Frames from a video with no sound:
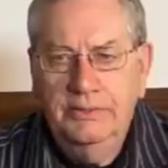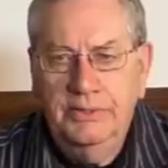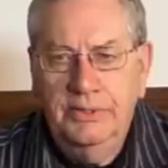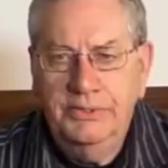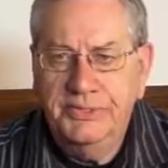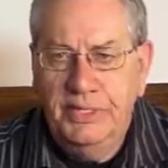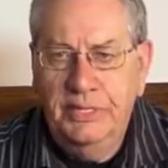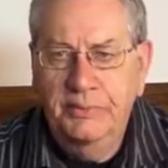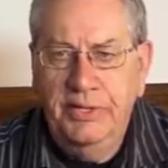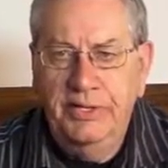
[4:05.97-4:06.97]
So you're
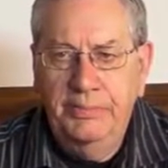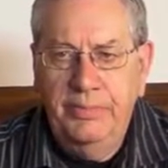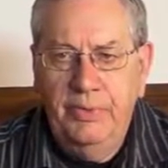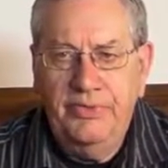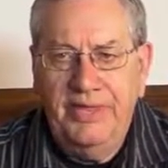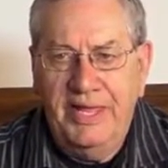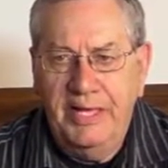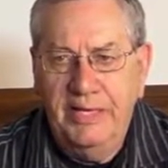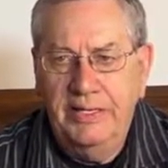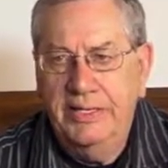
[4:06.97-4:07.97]
telling me that both the
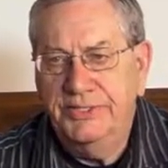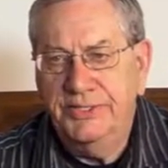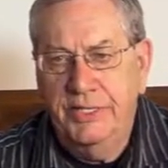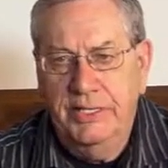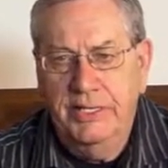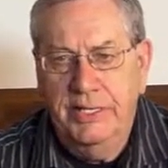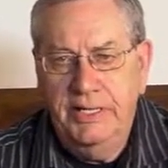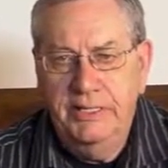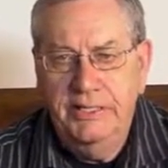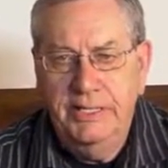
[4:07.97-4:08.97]
AISI
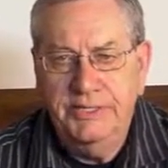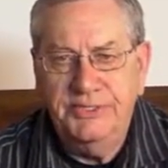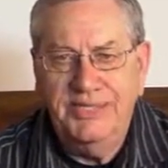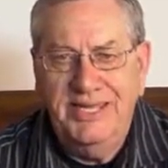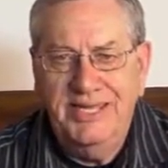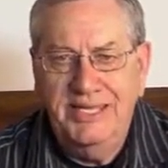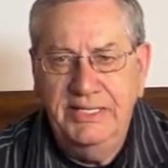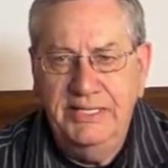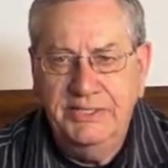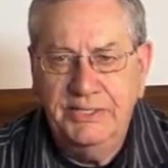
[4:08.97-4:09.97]
and SAE
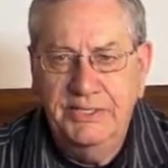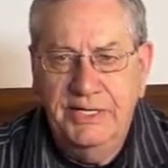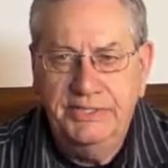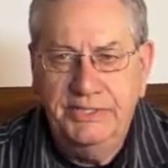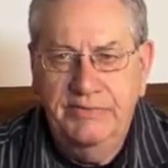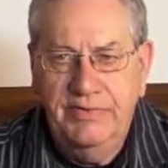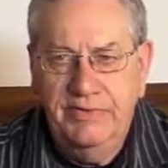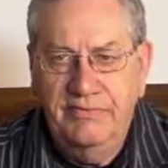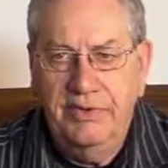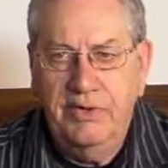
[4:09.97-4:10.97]
designation of
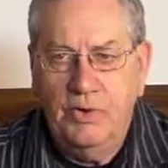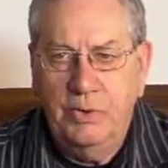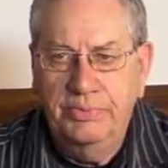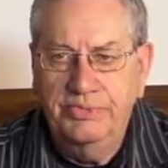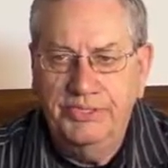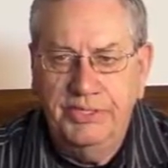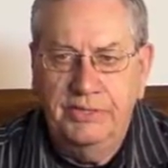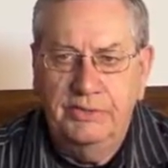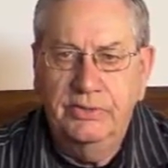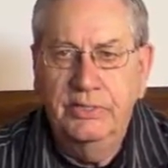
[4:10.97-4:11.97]
every carbon
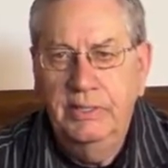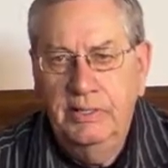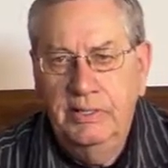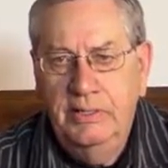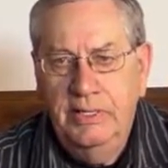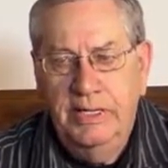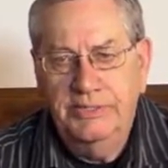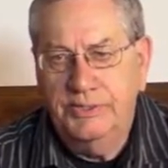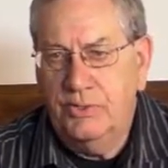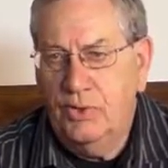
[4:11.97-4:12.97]
steel
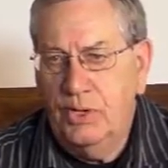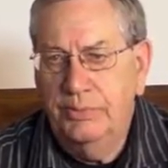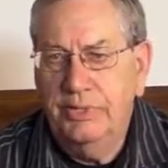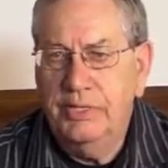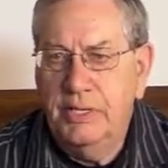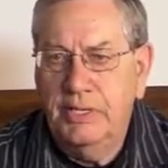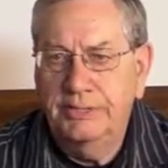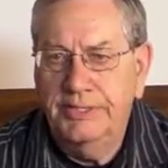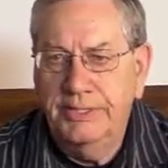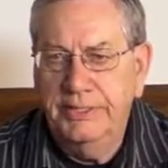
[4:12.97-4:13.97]
has the carbon
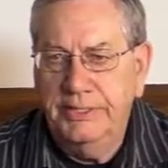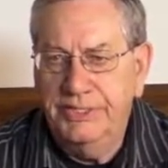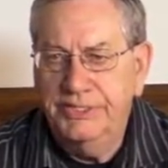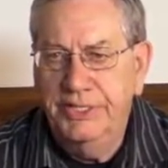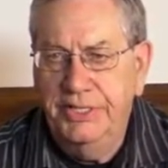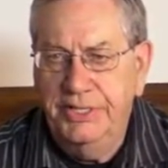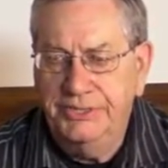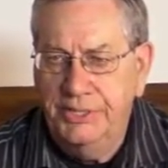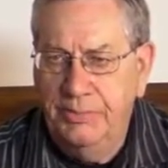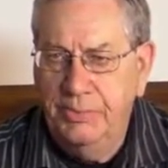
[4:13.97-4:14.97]
content listed in
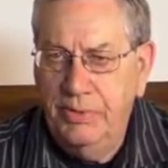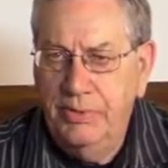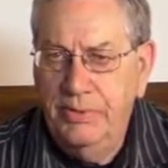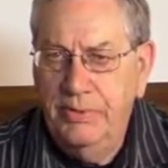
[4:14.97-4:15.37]
its number?